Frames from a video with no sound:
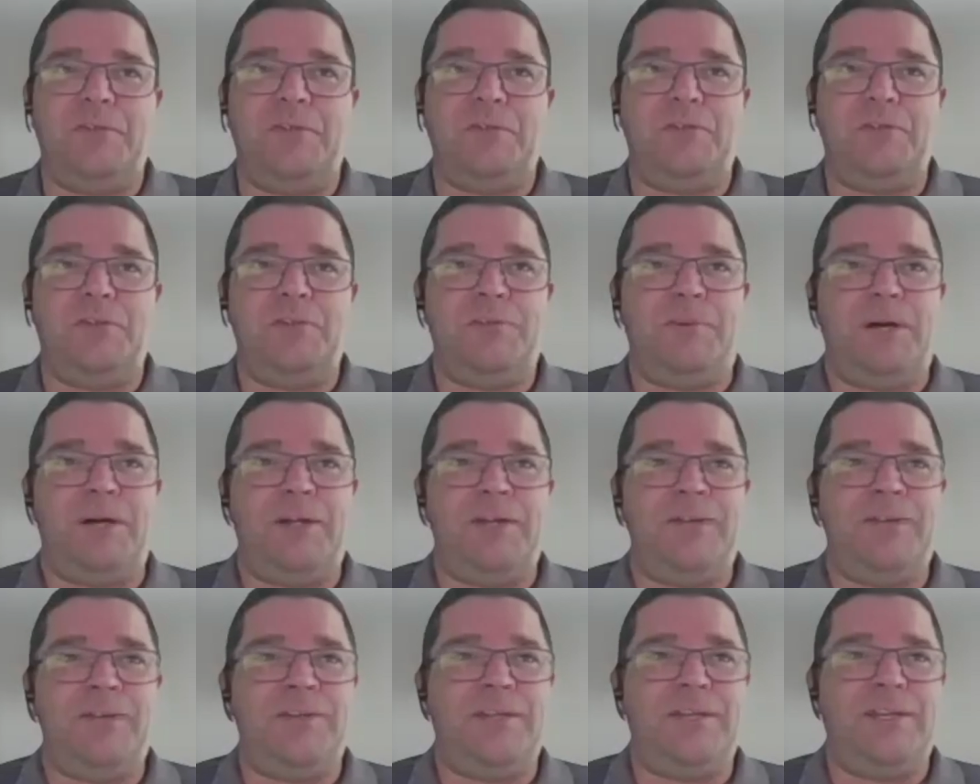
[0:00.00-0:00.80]

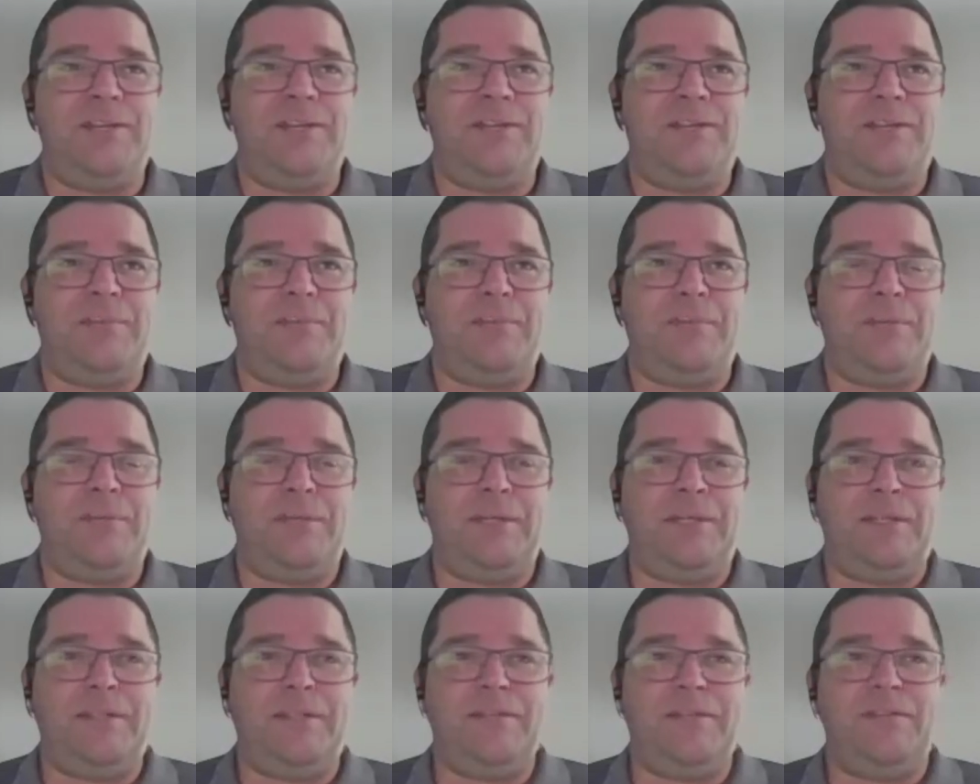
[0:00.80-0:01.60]
response and get
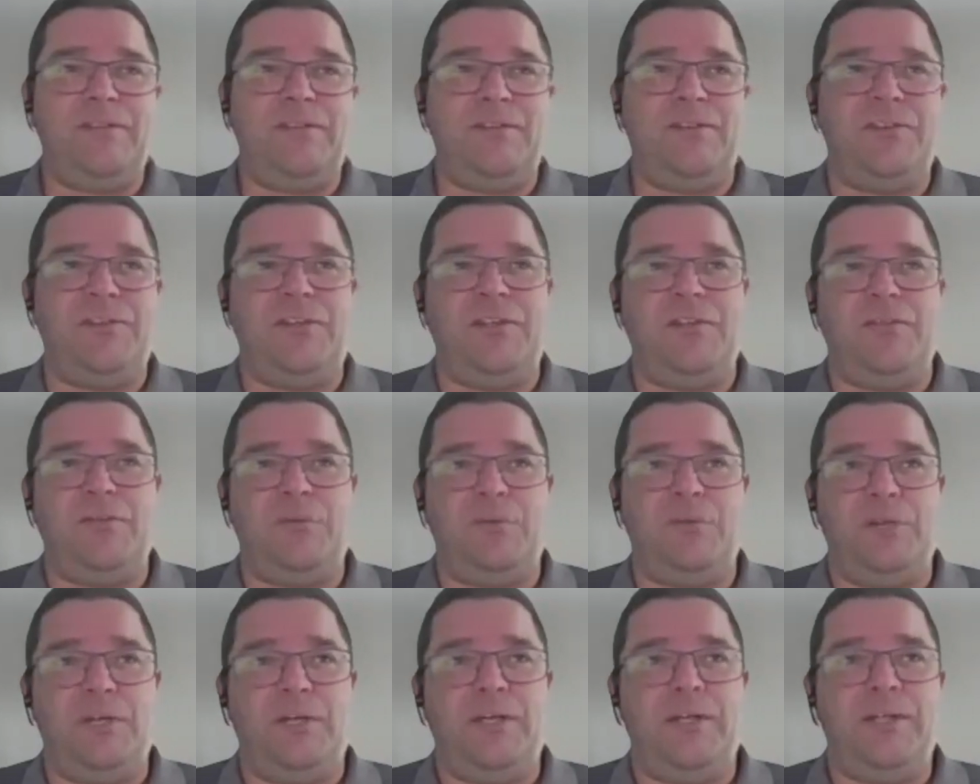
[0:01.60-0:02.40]
something successful
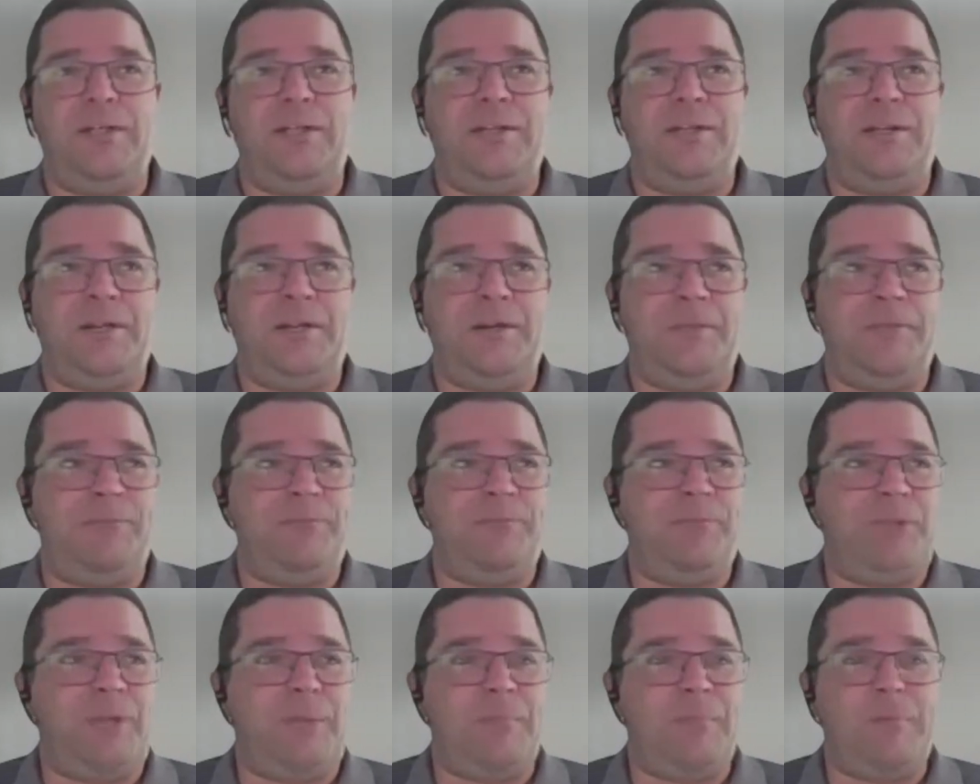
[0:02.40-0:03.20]
done, I'm
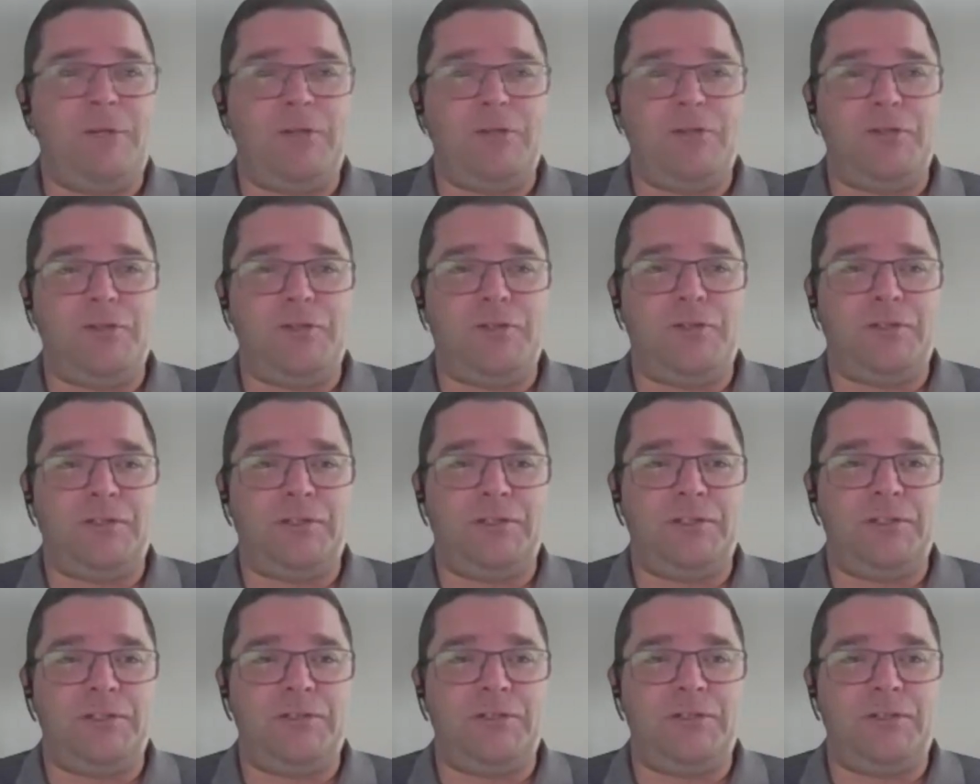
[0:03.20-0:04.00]
not
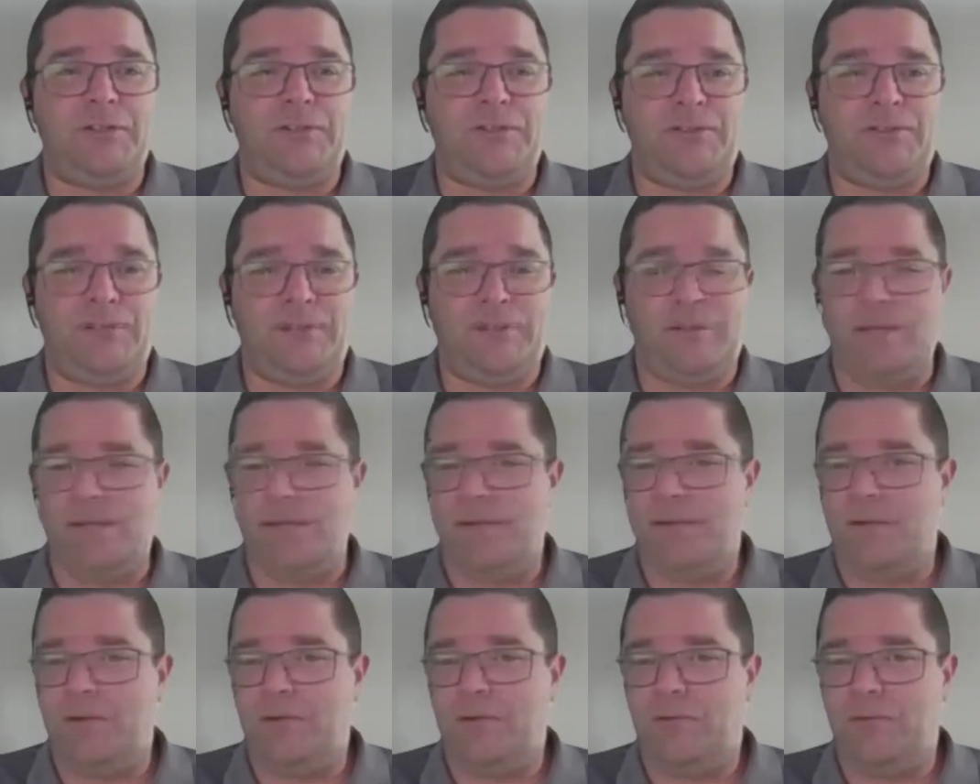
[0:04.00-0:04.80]
sure, Chris, and I
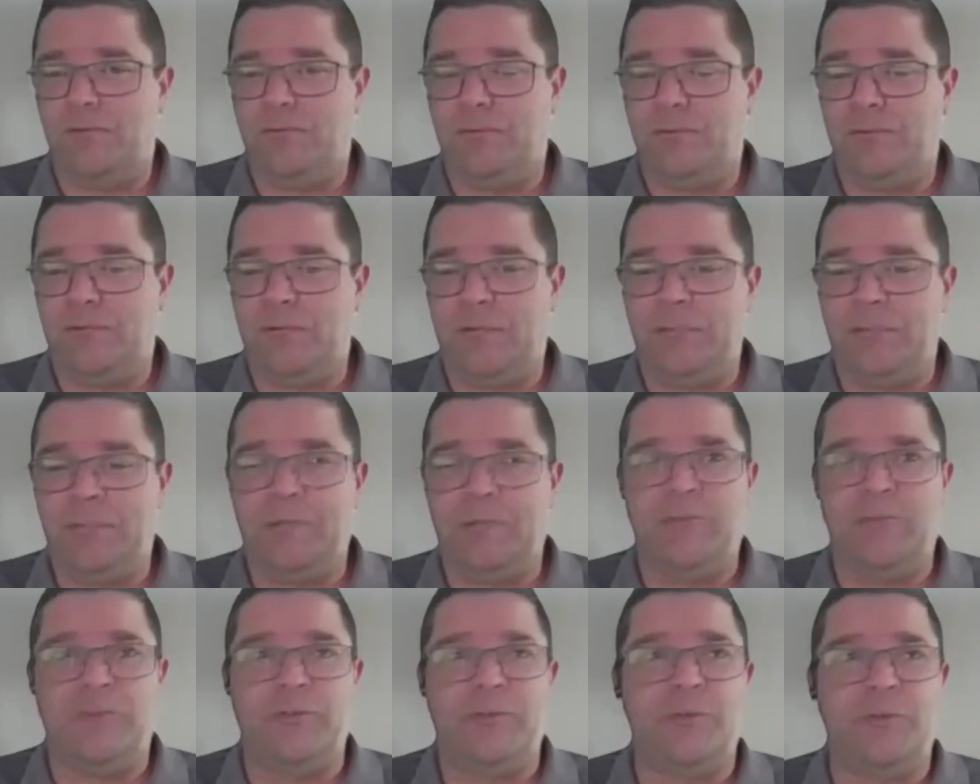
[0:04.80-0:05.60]
know a couple of
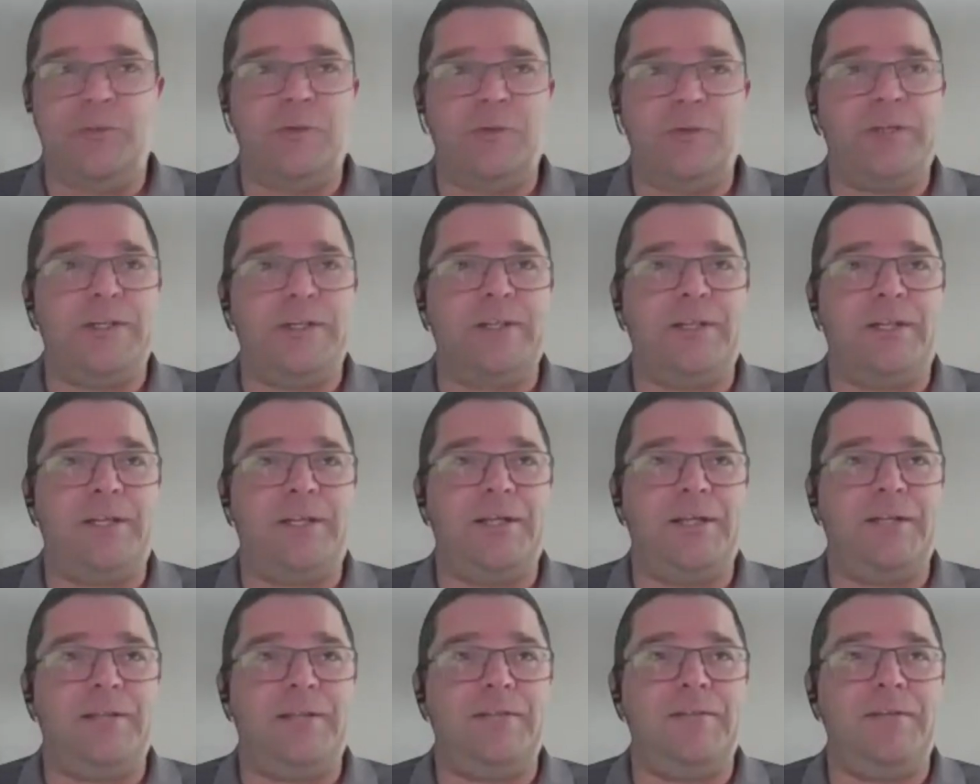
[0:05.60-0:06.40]
those from North
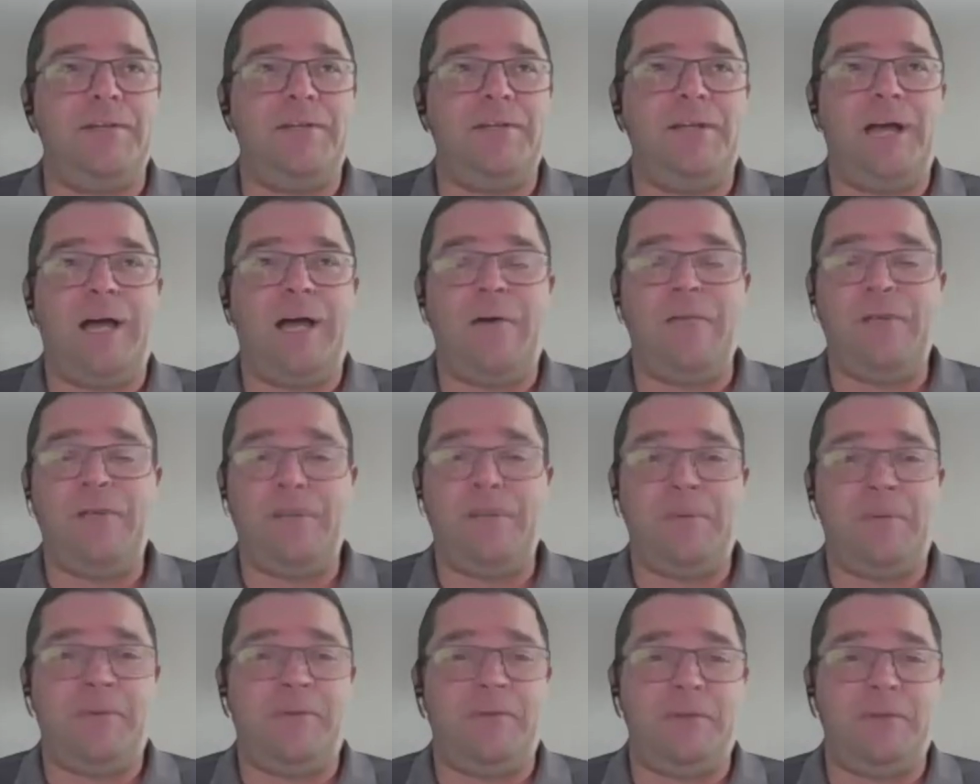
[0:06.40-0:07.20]
Carolina, I was
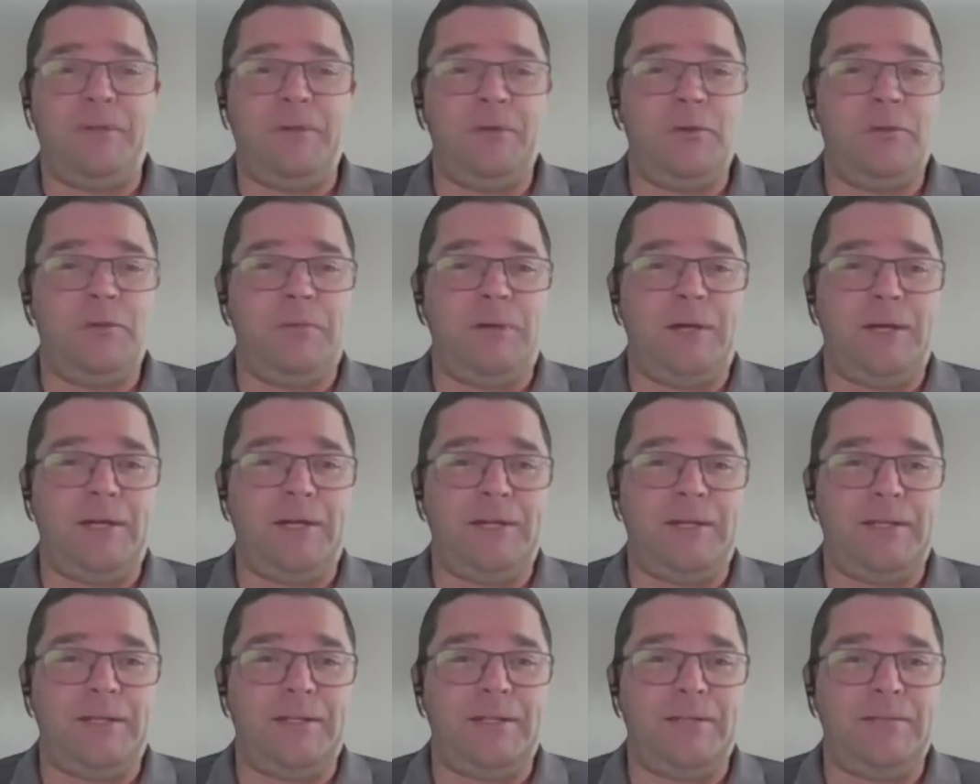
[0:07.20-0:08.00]
able to renew
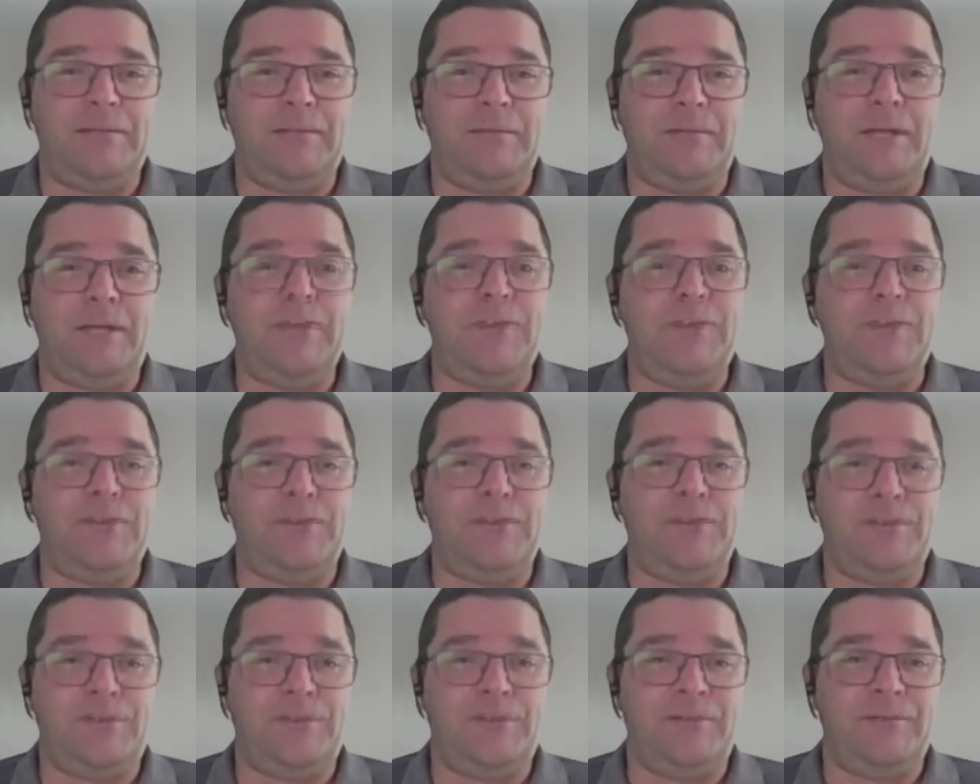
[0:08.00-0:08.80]
my
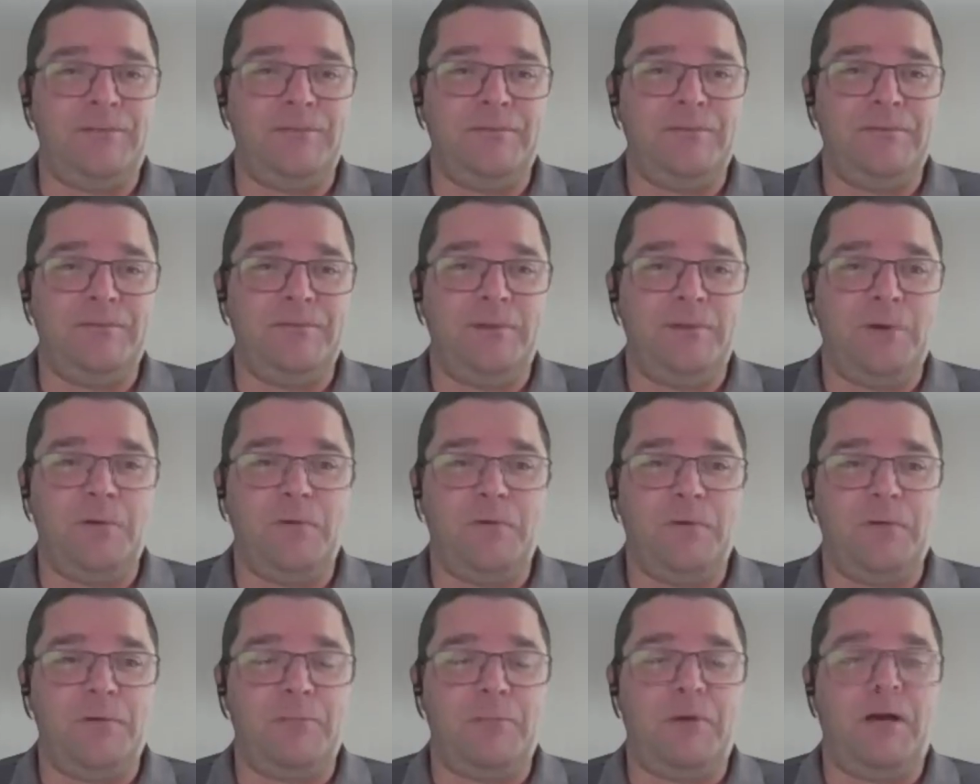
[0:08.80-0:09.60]
license
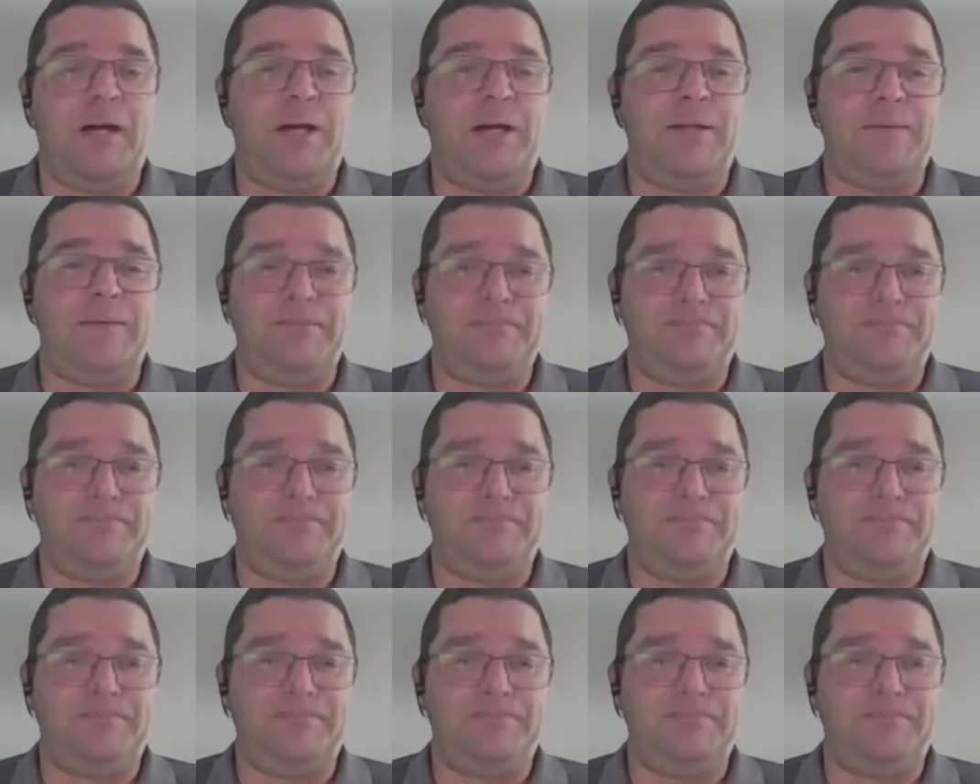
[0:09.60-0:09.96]
over a bot.